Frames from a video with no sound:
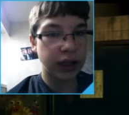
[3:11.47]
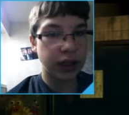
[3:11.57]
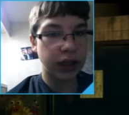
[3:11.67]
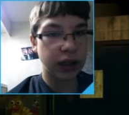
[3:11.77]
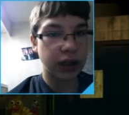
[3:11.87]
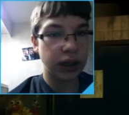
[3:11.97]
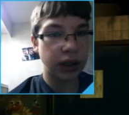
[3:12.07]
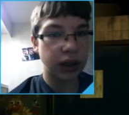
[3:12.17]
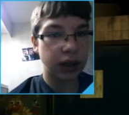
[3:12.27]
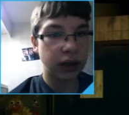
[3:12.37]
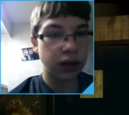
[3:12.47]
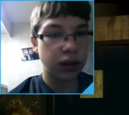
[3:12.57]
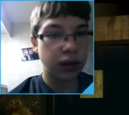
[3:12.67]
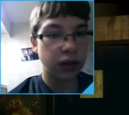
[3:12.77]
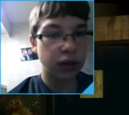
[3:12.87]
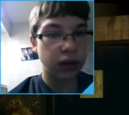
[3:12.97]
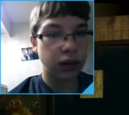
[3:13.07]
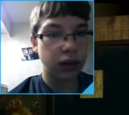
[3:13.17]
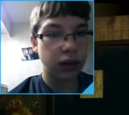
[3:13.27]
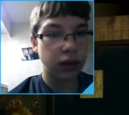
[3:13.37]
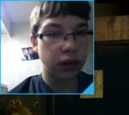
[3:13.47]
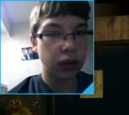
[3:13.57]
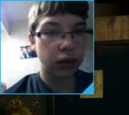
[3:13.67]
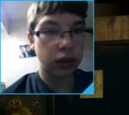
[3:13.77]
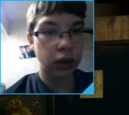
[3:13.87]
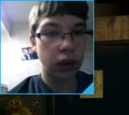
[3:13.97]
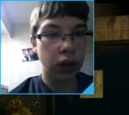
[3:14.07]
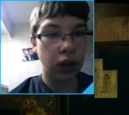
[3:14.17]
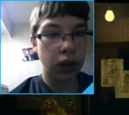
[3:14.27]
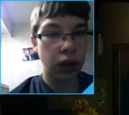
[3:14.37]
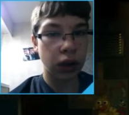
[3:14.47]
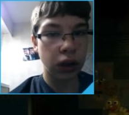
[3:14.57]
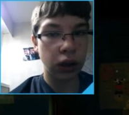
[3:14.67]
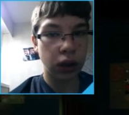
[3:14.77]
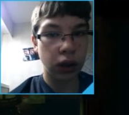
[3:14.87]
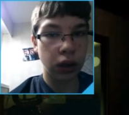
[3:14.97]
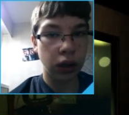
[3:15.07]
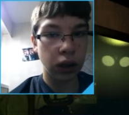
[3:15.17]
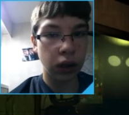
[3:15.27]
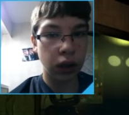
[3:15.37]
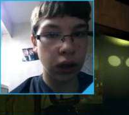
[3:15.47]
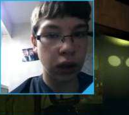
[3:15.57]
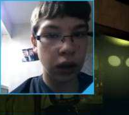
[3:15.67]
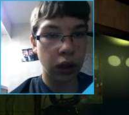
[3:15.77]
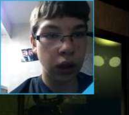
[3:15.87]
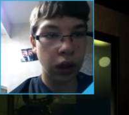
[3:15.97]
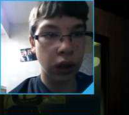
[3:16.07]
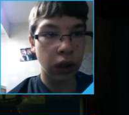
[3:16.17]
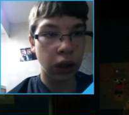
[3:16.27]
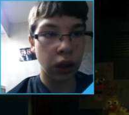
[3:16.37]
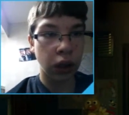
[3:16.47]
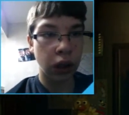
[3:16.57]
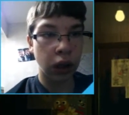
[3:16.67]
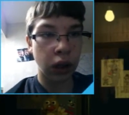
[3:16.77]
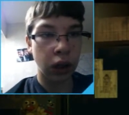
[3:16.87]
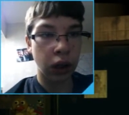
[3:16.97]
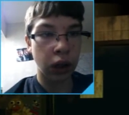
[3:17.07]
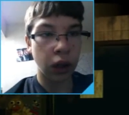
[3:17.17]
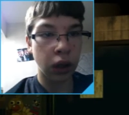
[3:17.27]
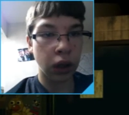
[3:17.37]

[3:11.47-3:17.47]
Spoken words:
(no one is talking)